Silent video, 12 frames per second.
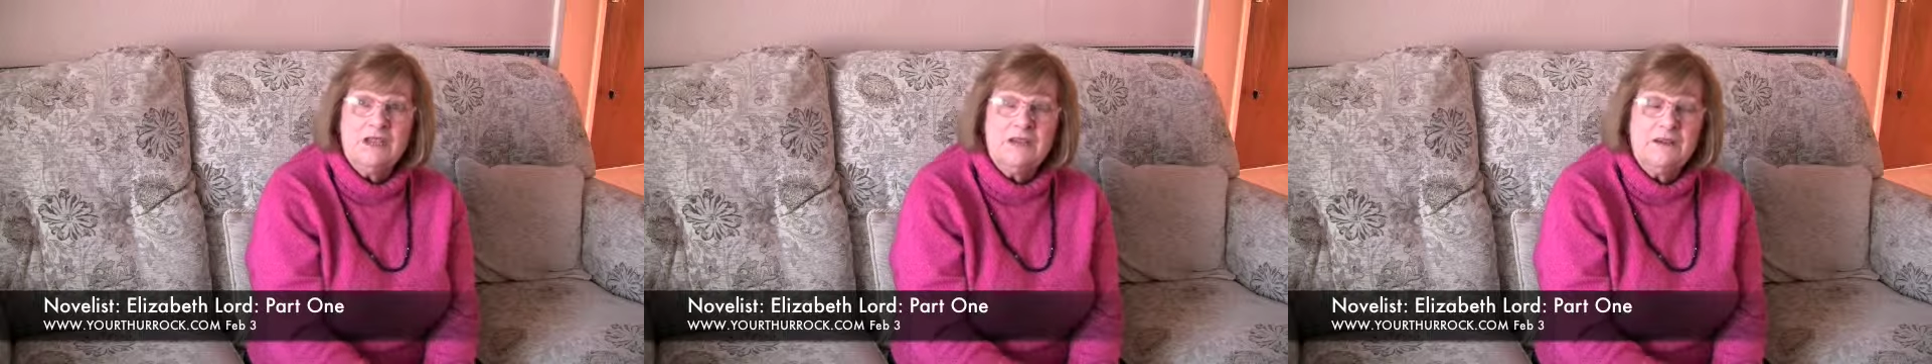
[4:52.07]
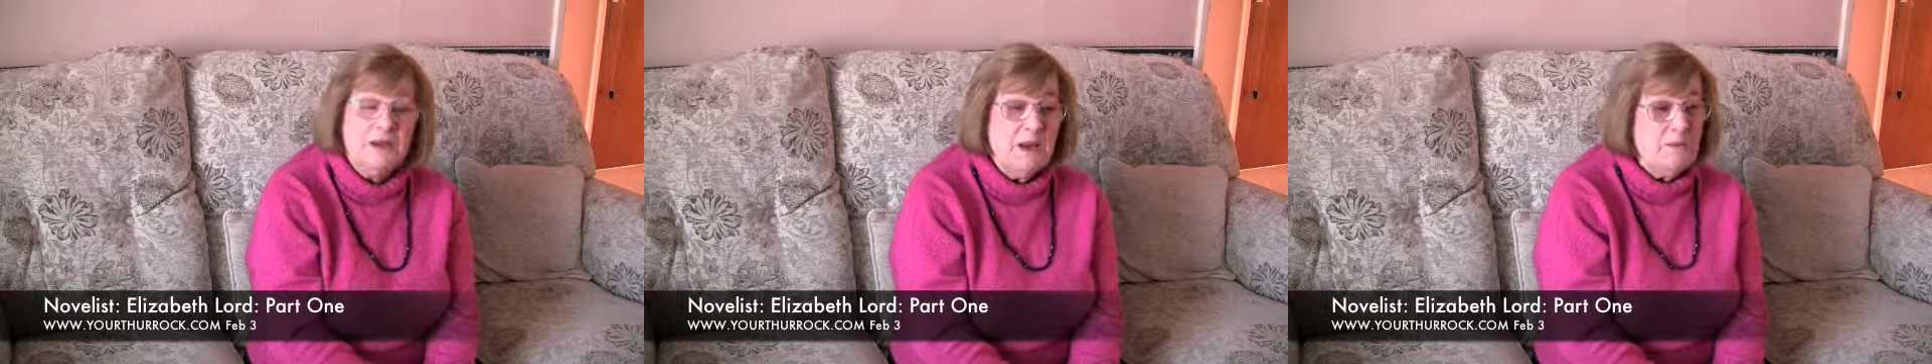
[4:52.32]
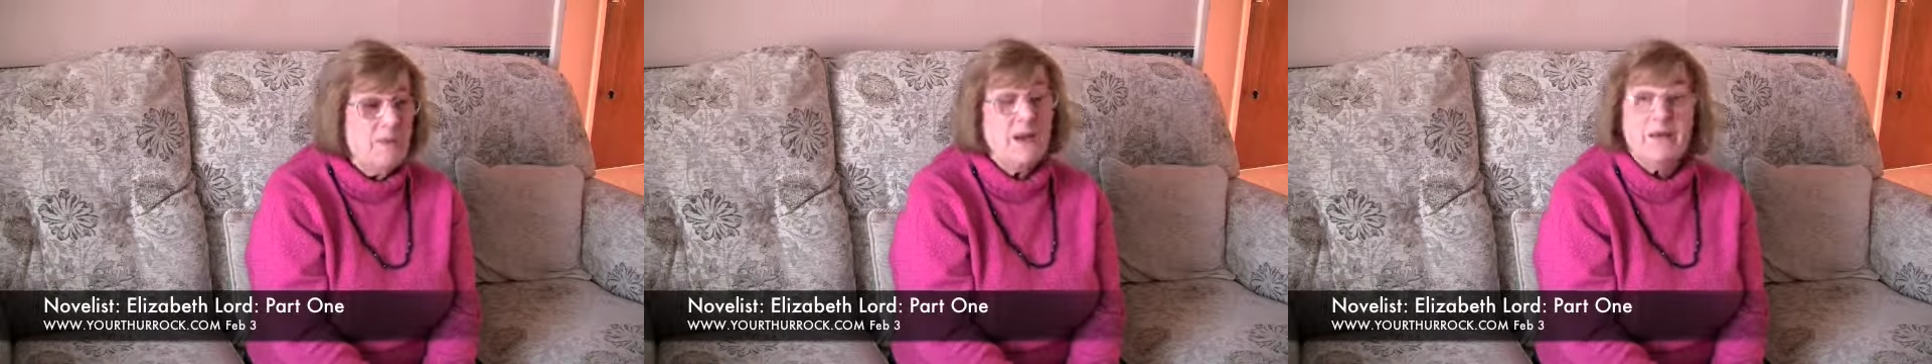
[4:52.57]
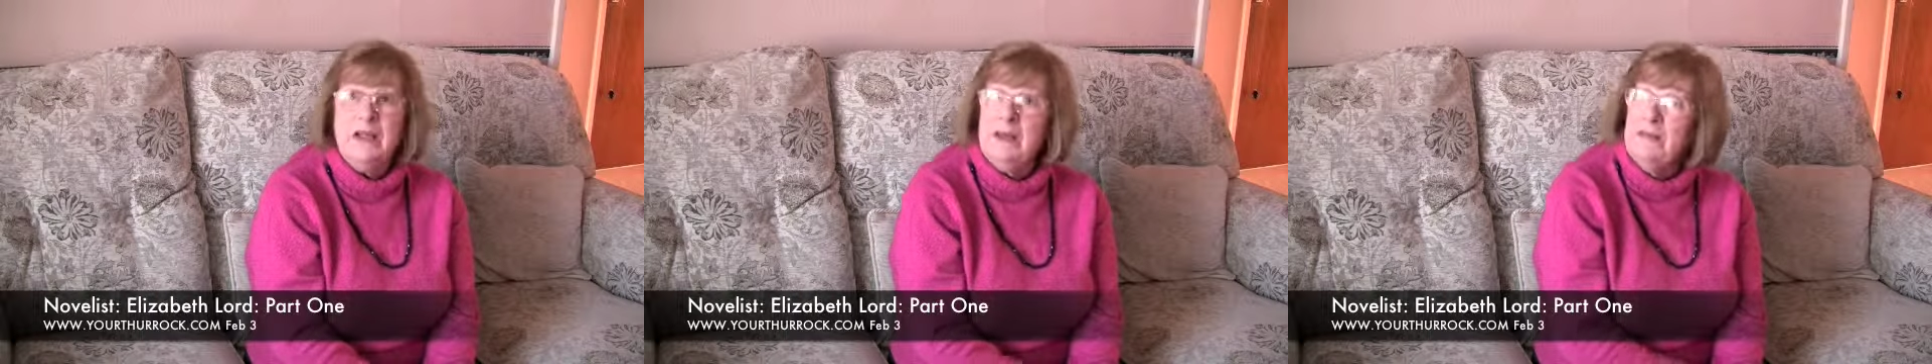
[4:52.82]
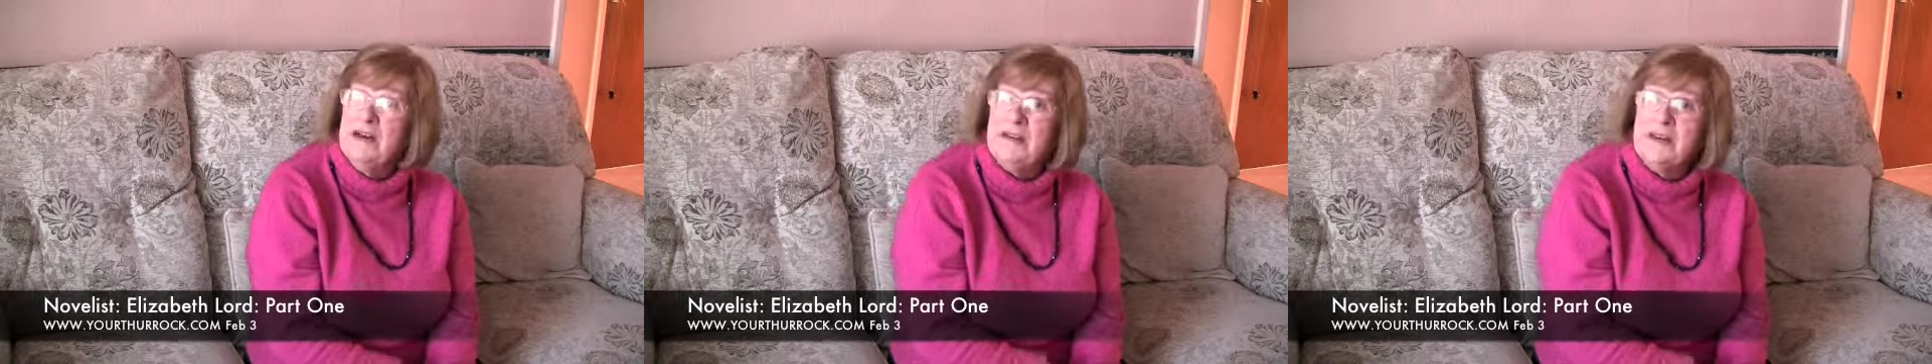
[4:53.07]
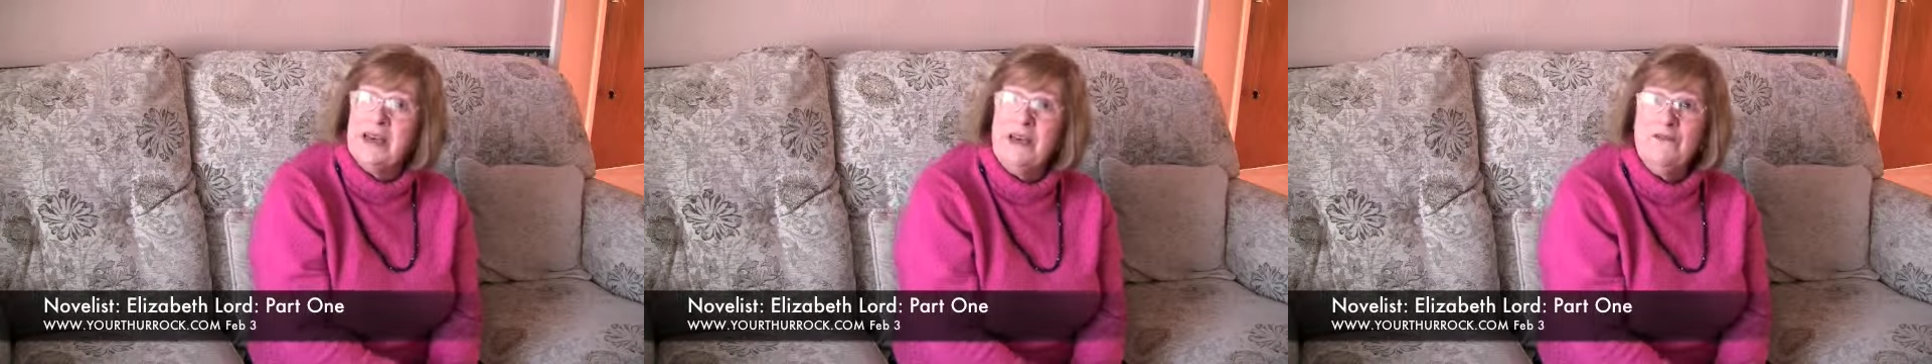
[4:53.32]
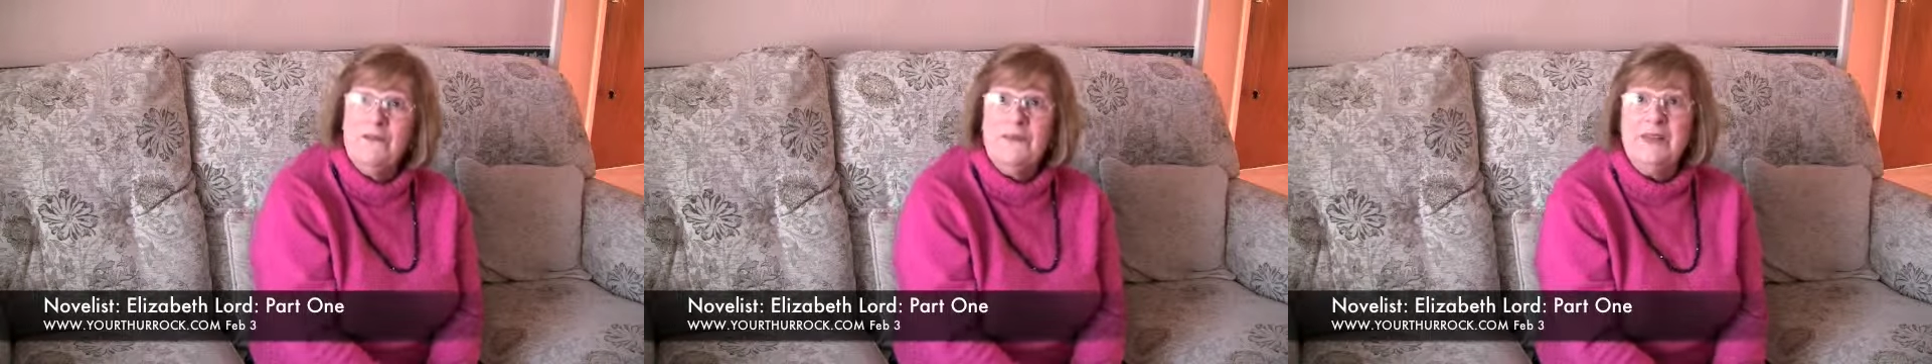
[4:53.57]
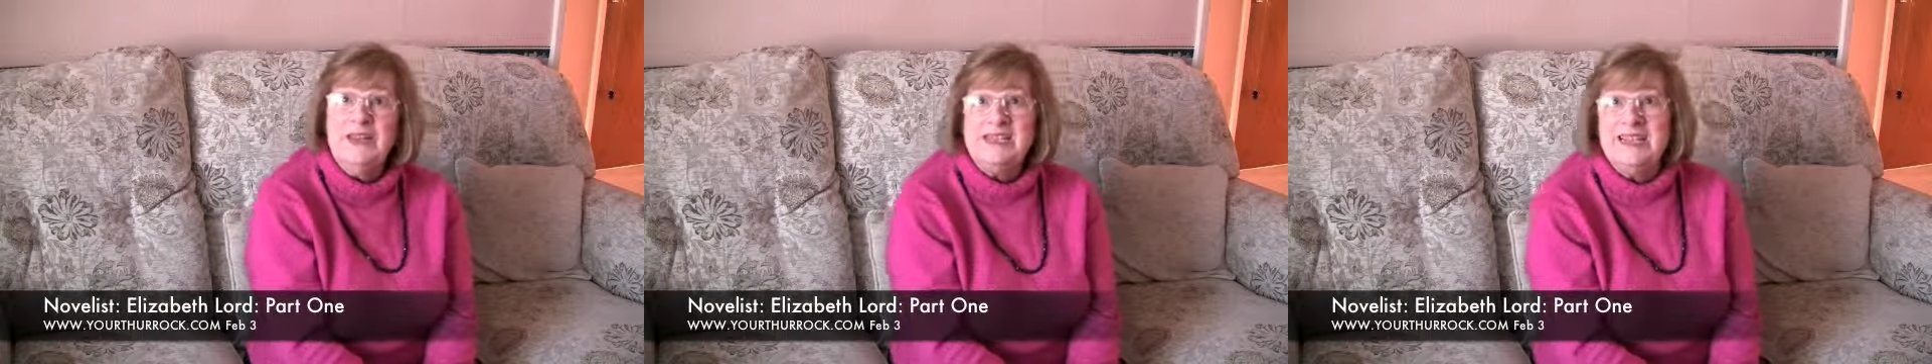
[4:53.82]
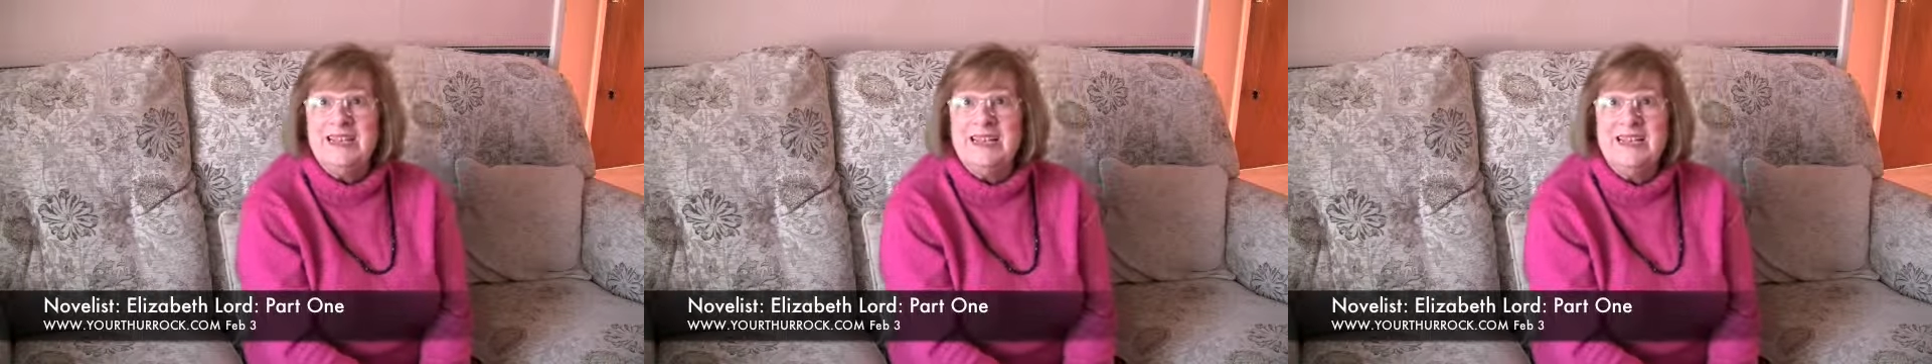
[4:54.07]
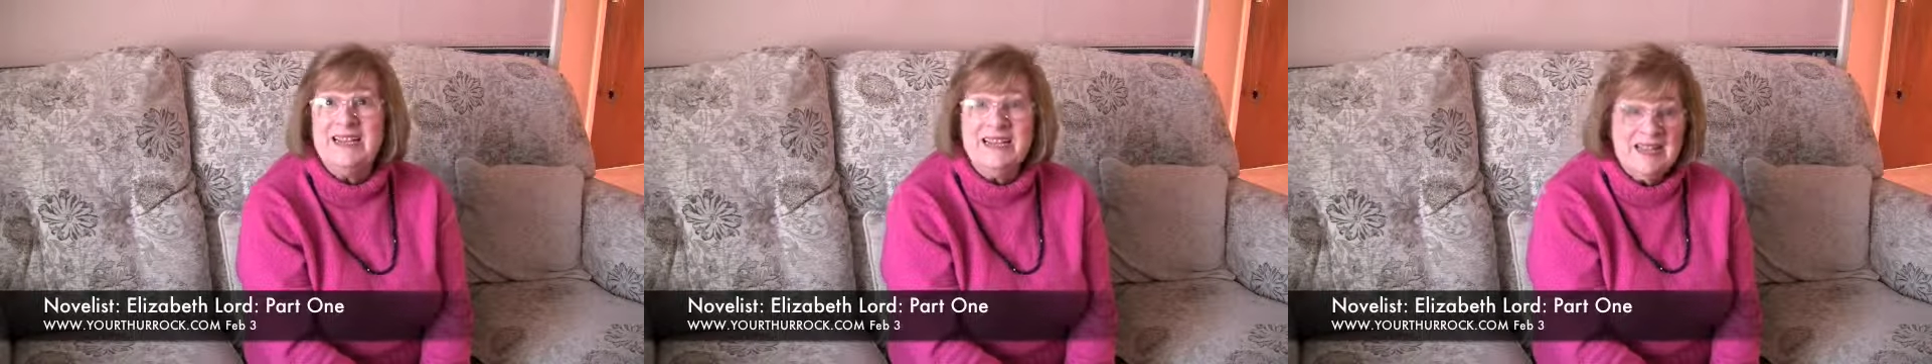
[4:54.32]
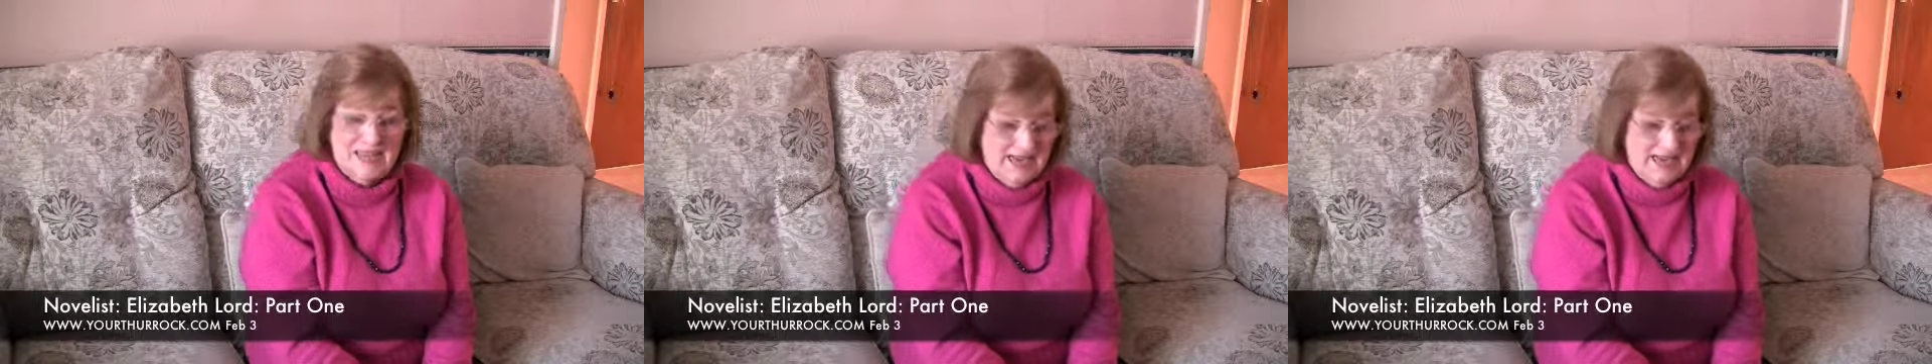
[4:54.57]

because apparently her mother came from the East End.